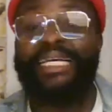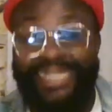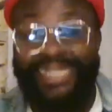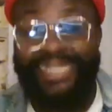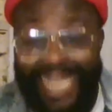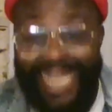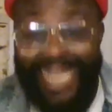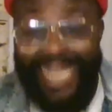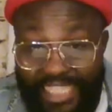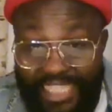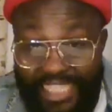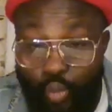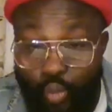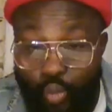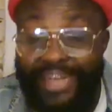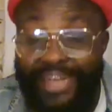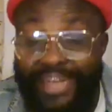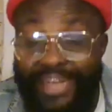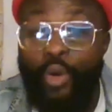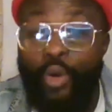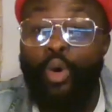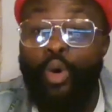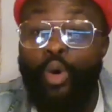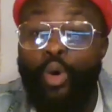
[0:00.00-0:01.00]
That is when
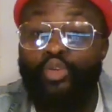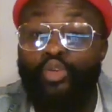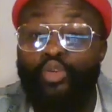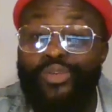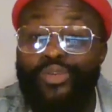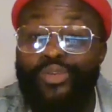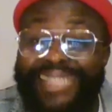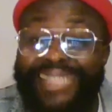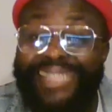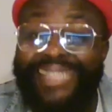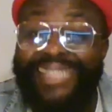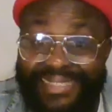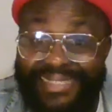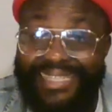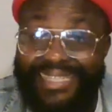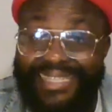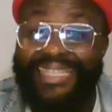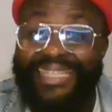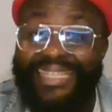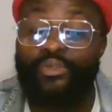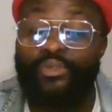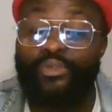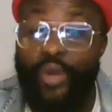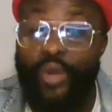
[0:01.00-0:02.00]
they want to test
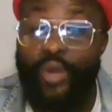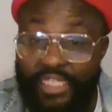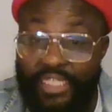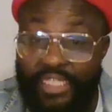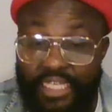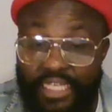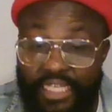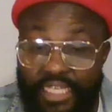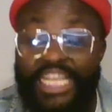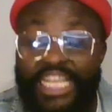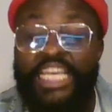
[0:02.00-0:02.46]
his strength.